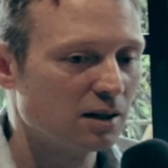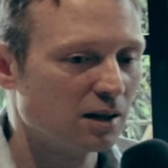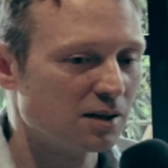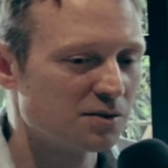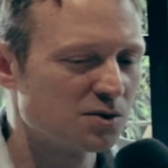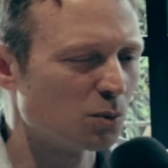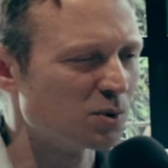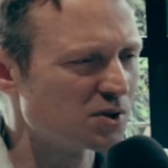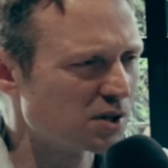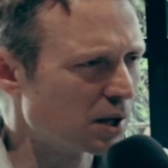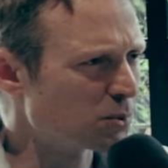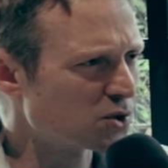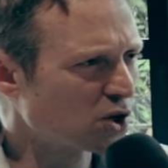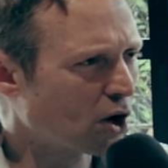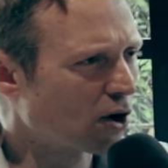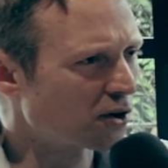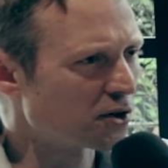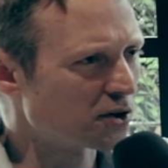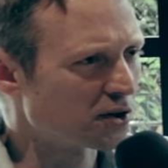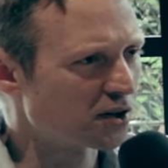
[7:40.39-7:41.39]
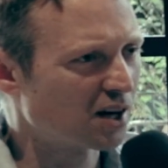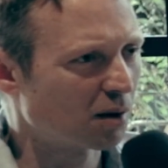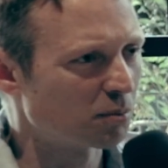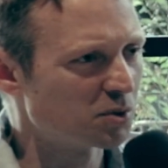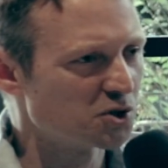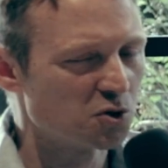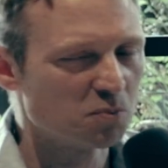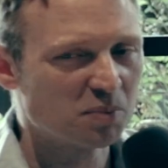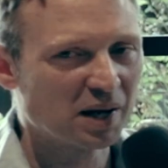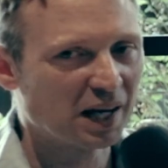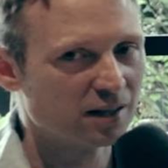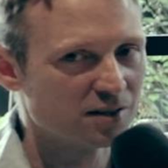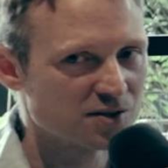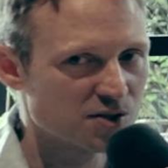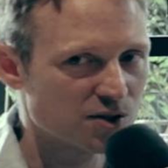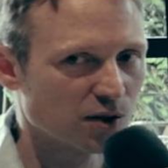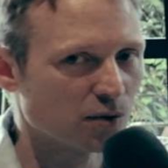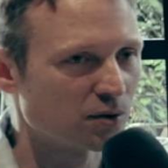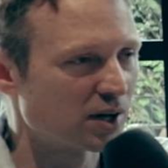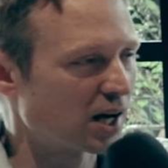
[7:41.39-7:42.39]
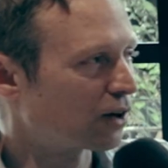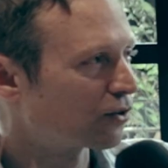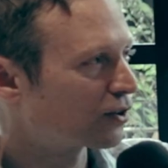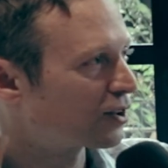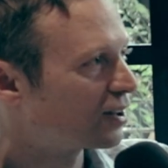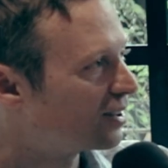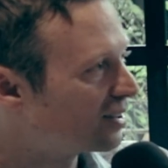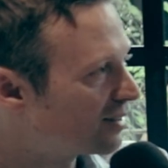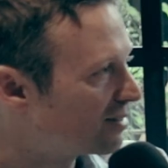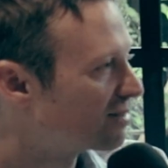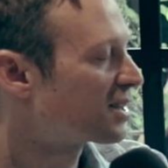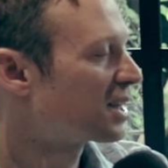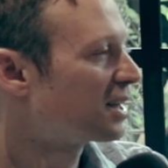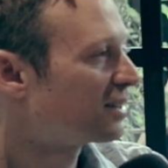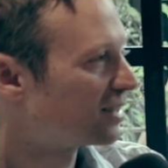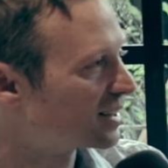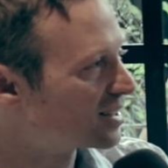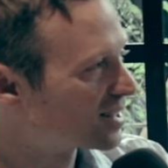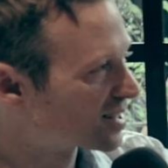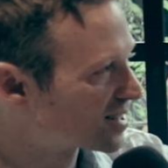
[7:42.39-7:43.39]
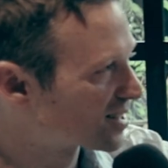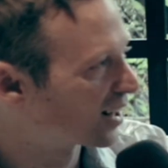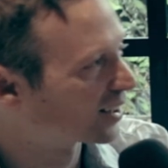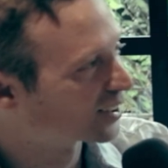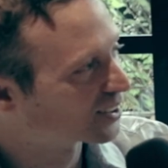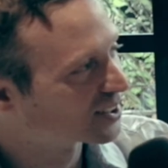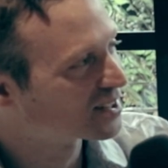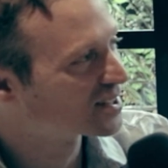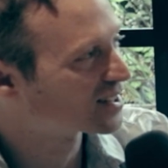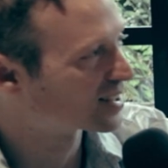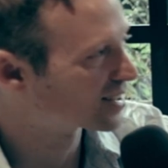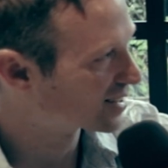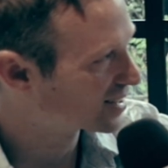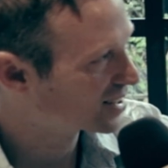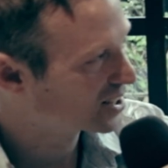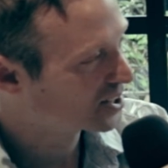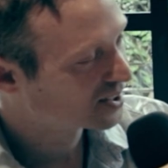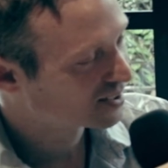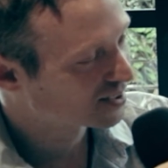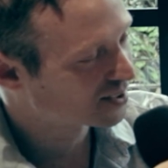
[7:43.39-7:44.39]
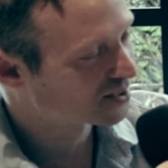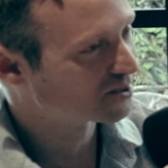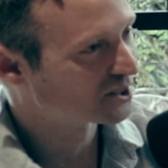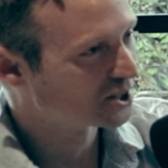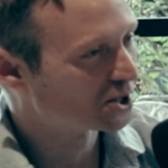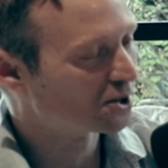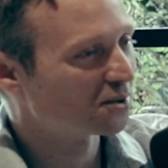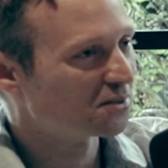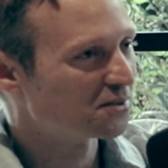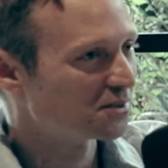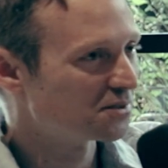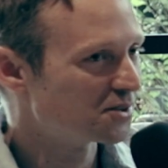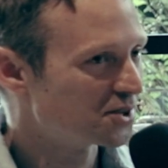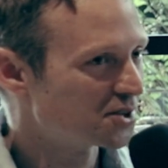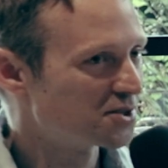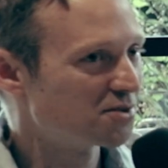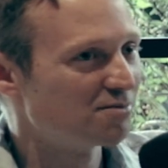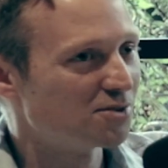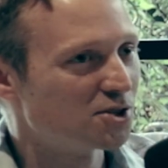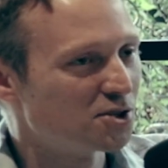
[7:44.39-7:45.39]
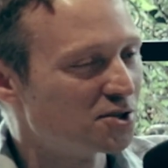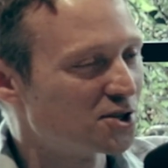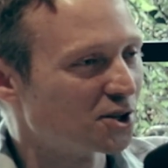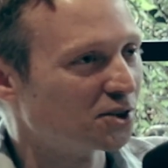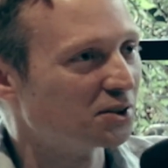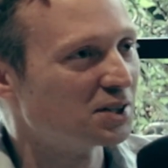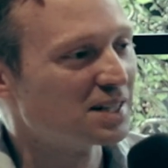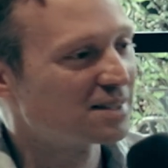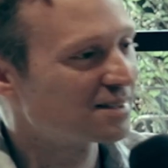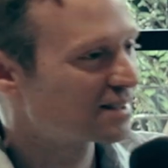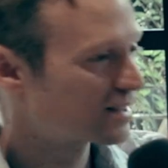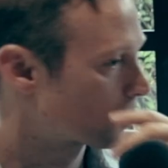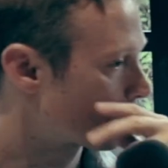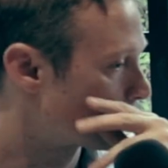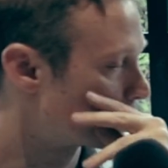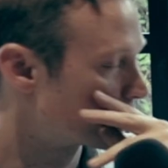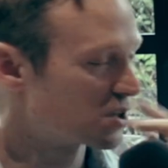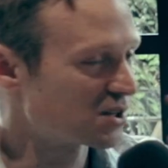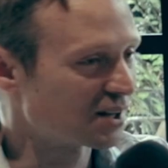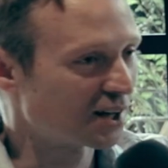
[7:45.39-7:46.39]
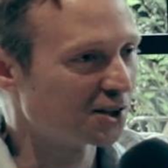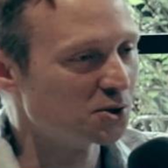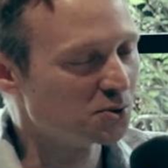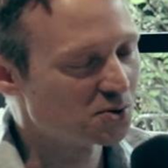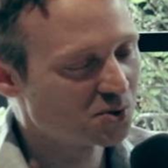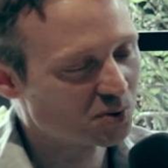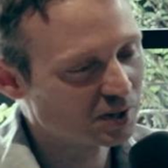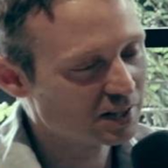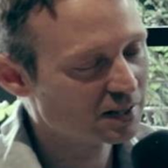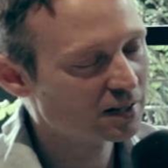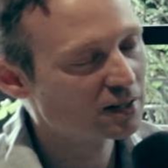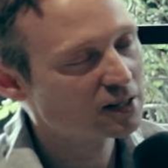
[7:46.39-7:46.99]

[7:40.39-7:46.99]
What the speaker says: So it was harder to come to Japan and slow down, like the silence and the, you know, the chillness. I'm just not used to it.